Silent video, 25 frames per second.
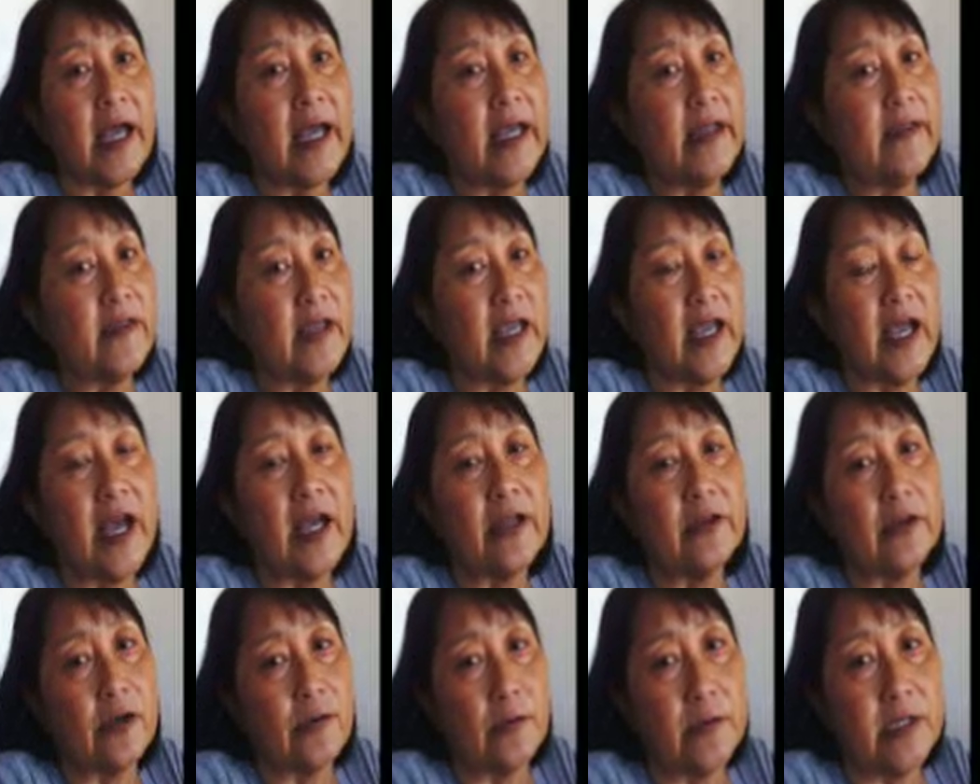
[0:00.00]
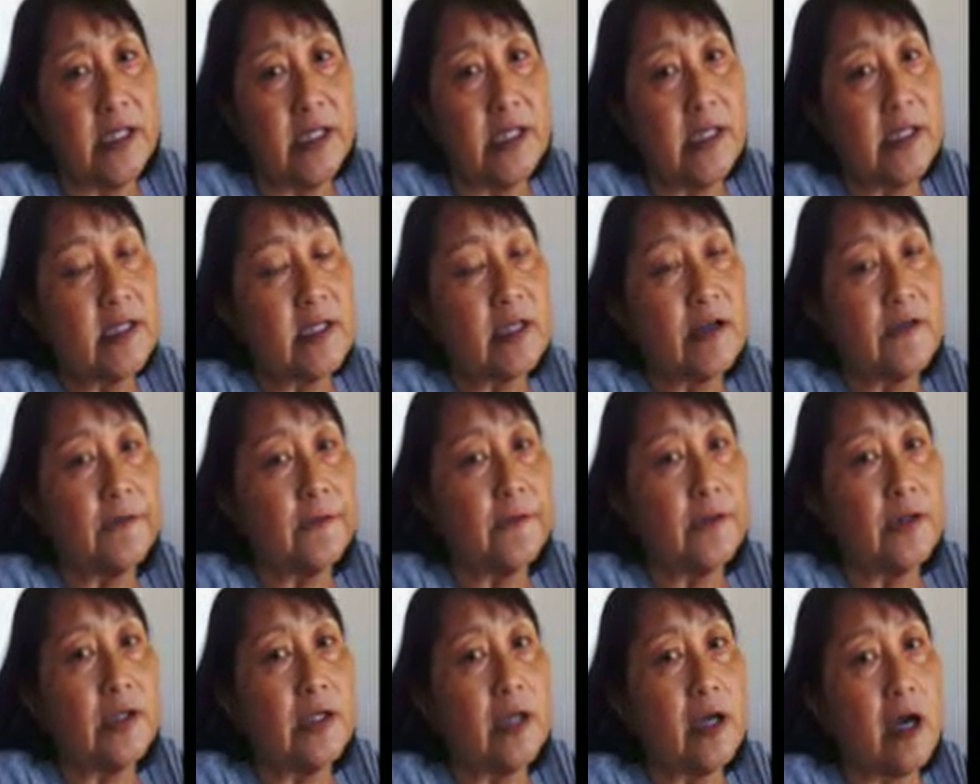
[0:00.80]
and they had already
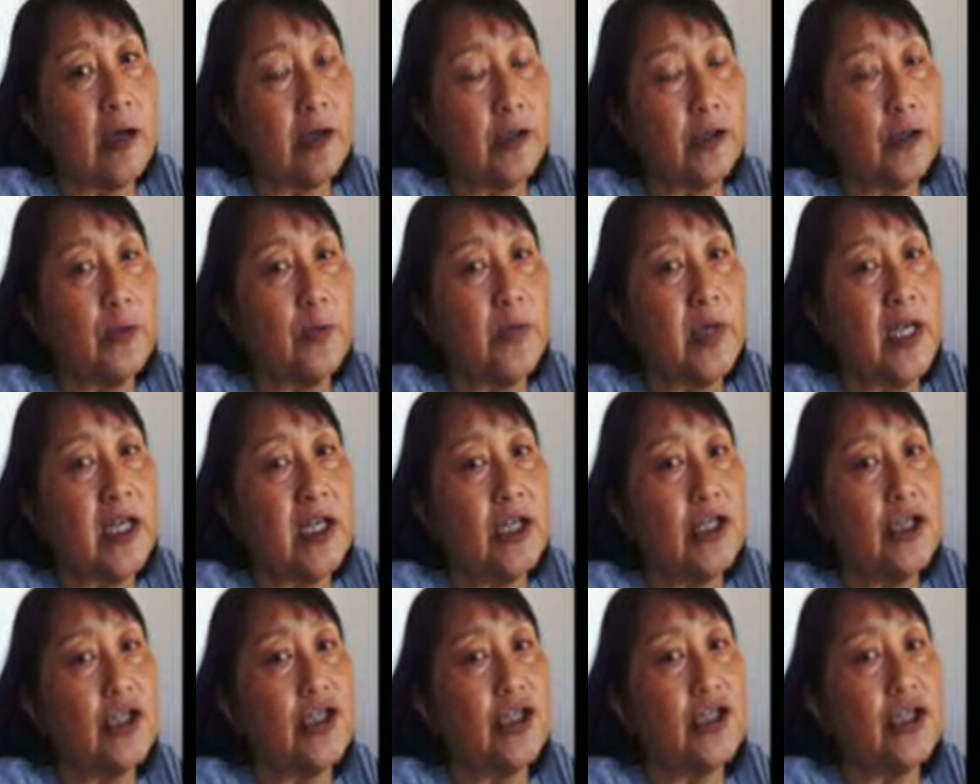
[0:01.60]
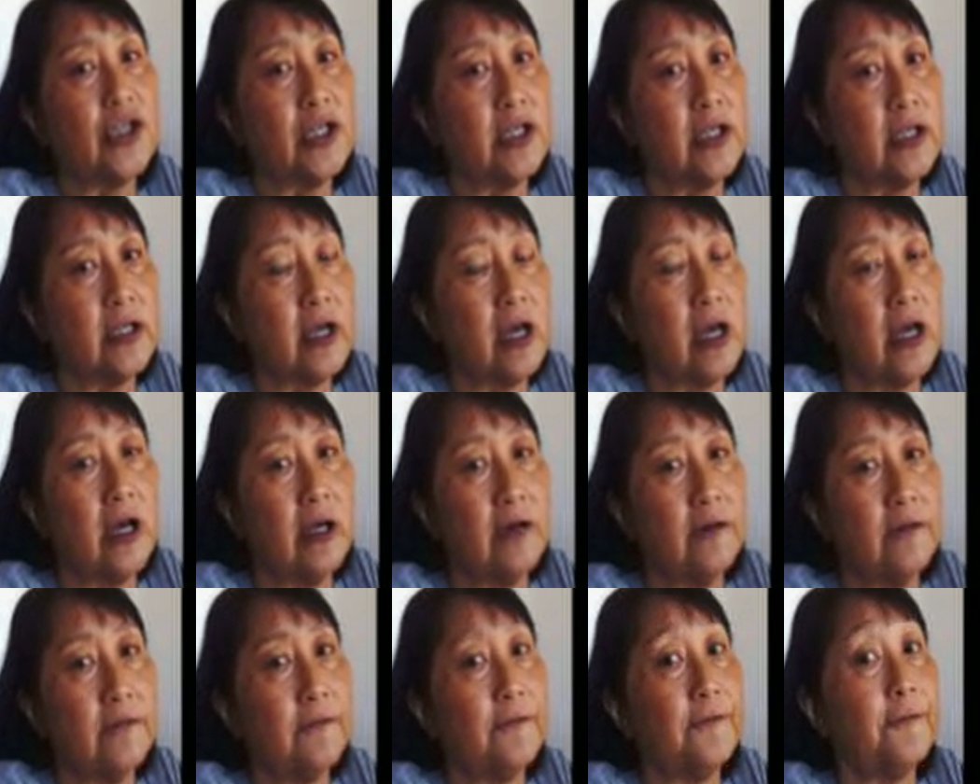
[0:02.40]
suffered the occupation
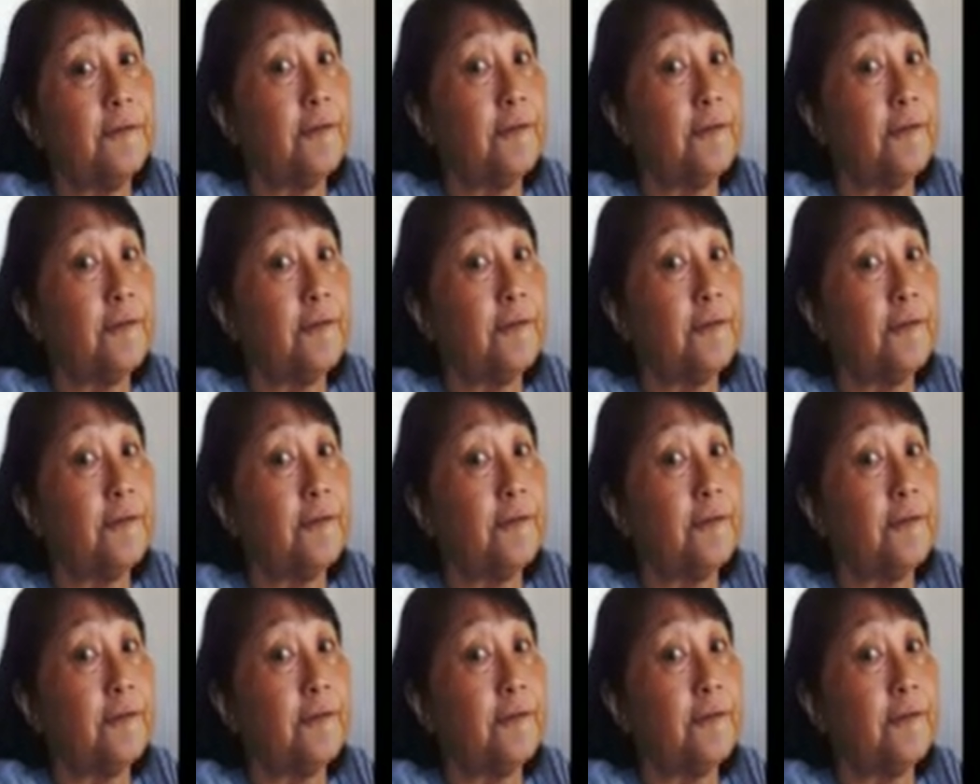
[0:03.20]
of